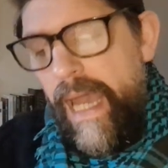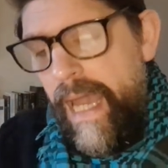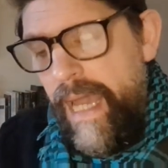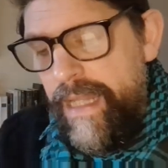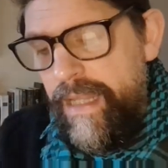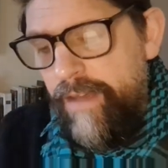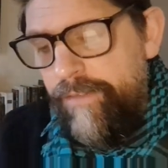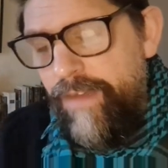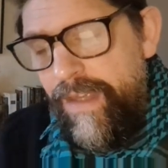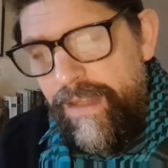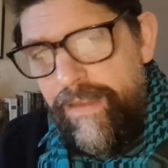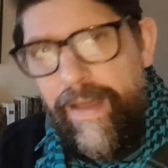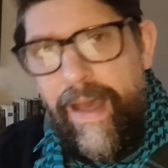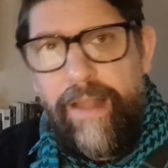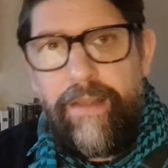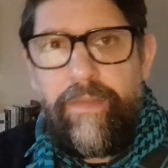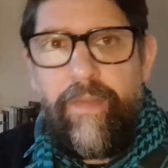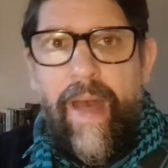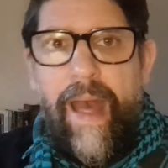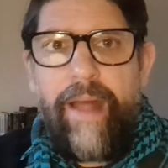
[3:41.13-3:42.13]
And I think
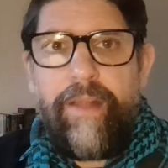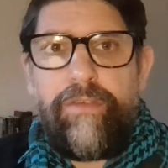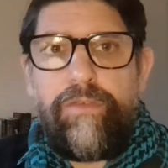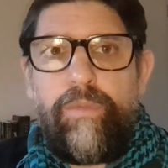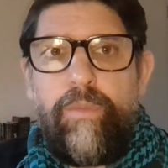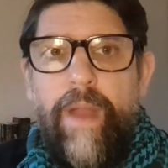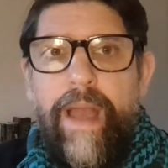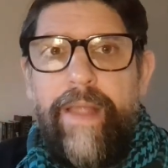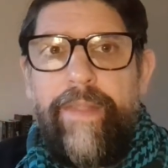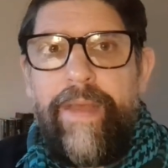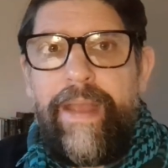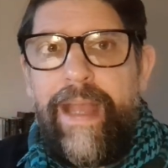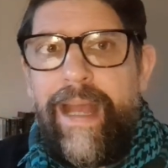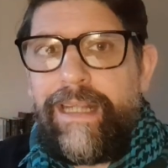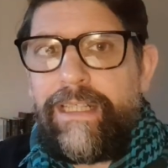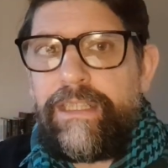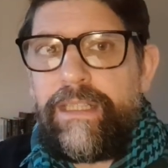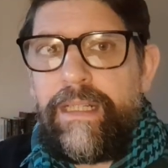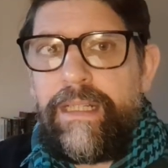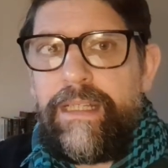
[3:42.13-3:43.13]
that's where they
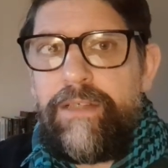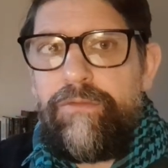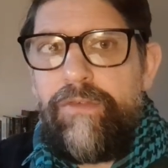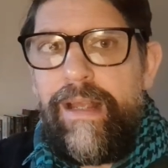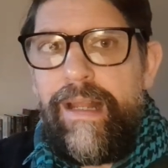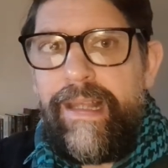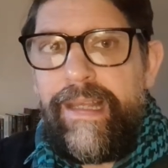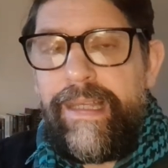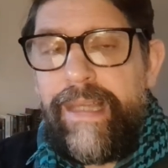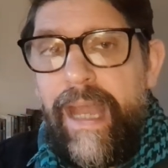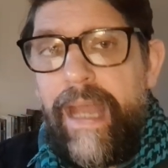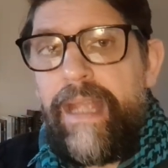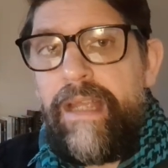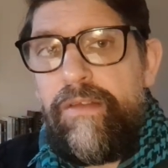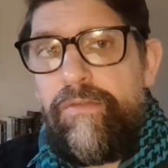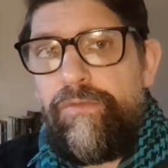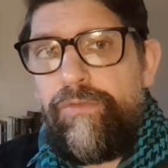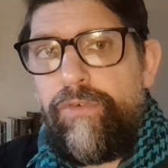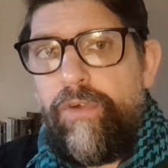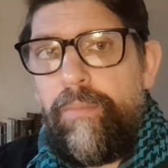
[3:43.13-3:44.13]
actually really
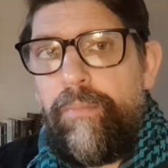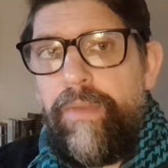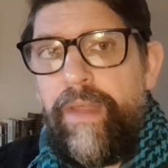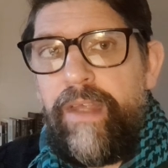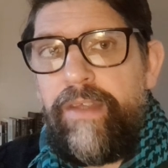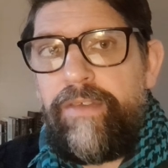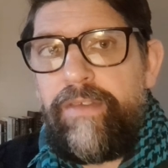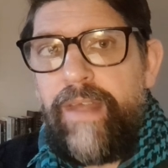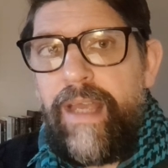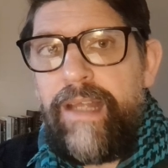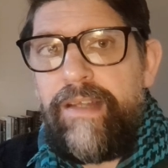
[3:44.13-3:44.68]
gain from this.